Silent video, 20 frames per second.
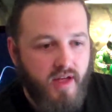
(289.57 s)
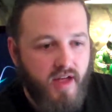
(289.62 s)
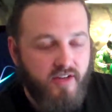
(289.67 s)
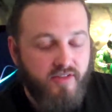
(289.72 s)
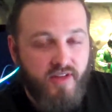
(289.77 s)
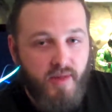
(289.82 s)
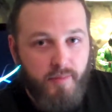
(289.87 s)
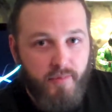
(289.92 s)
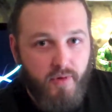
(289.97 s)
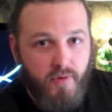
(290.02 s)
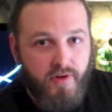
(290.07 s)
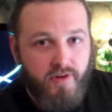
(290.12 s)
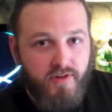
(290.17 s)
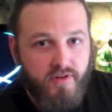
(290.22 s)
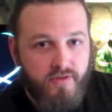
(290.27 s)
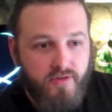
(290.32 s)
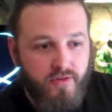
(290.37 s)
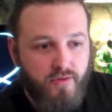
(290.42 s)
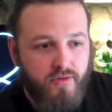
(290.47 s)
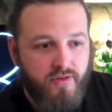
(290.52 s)
As I'm going
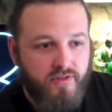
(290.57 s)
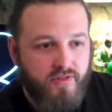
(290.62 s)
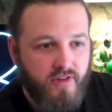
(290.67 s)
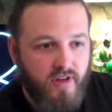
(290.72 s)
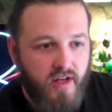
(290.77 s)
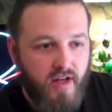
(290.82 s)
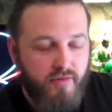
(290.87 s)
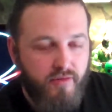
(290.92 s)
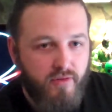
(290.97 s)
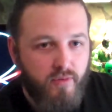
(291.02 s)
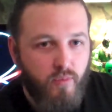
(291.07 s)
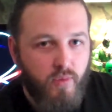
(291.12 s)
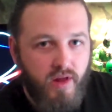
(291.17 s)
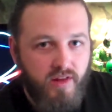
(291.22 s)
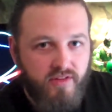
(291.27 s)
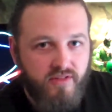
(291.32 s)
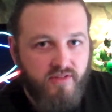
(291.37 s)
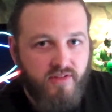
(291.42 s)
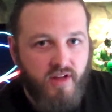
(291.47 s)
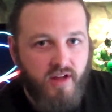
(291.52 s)
to do this every
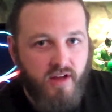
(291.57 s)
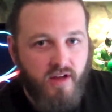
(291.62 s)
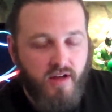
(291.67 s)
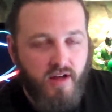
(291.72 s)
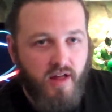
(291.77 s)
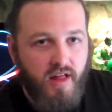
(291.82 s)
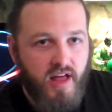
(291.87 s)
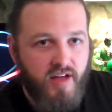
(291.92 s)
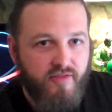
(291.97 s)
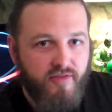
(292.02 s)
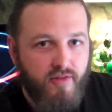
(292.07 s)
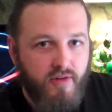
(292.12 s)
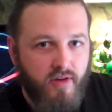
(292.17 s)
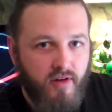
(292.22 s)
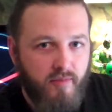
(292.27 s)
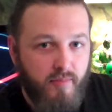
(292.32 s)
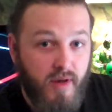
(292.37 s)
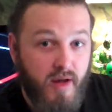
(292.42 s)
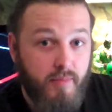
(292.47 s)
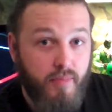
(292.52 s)
Wednesday, I'll have
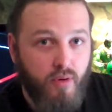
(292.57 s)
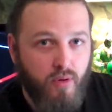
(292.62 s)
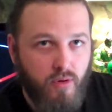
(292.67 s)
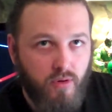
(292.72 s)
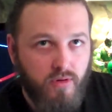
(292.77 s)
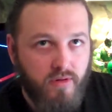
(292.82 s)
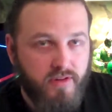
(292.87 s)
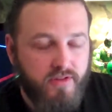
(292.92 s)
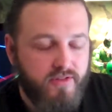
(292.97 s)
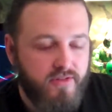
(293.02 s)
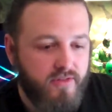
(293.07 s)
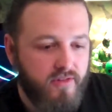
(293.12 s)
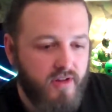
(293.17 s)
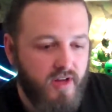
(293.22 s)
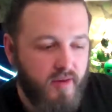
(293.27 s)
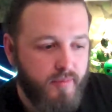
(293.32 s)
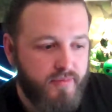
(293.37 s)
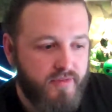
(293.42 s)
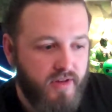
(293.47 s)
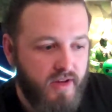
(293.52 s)
my pull list
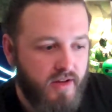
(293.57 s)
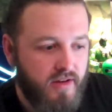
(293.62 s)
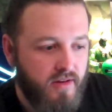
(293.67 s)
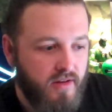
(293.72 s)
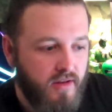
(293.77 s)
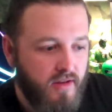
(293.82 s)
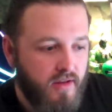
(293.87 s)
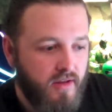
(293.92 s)
update